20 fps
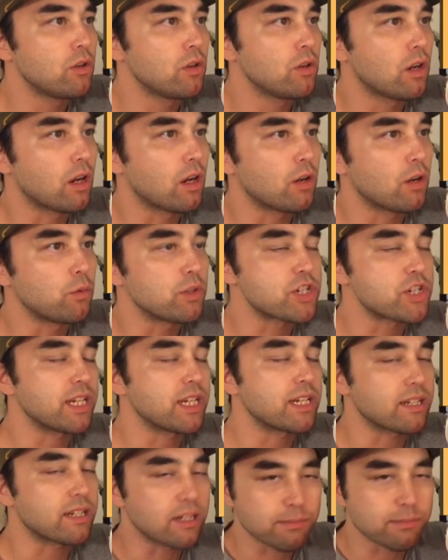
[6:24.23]
uh, which
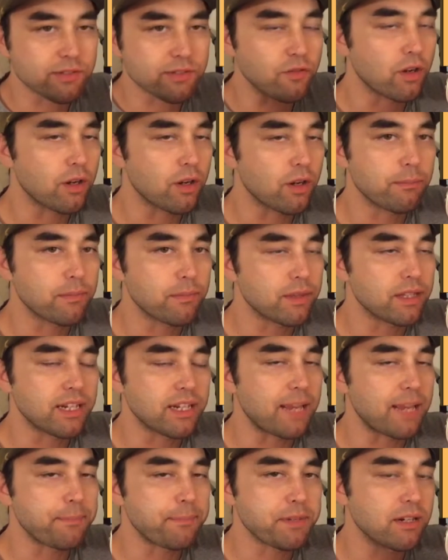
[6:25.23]
again comes from the
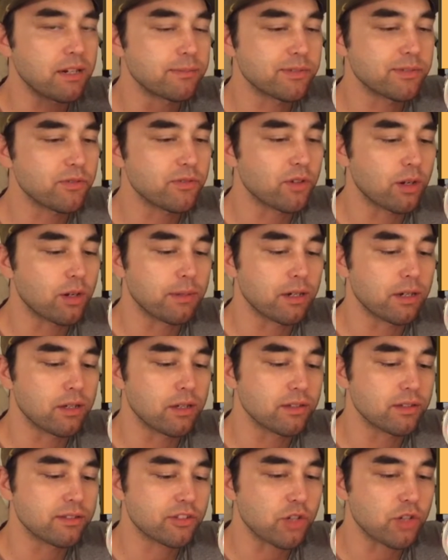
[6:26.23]
name comes from uh,
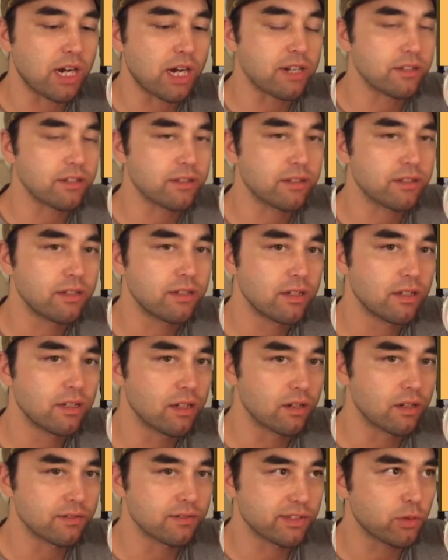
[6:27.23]
the strata
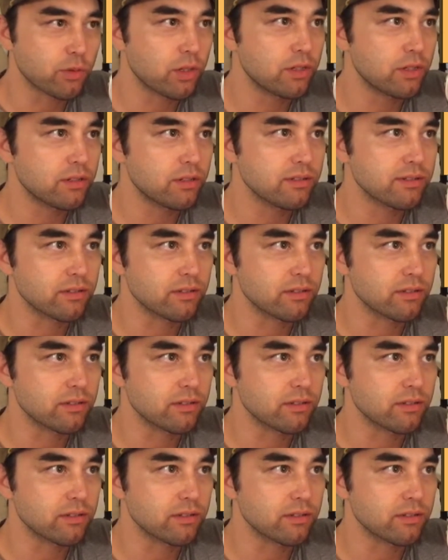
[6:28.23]
of soil.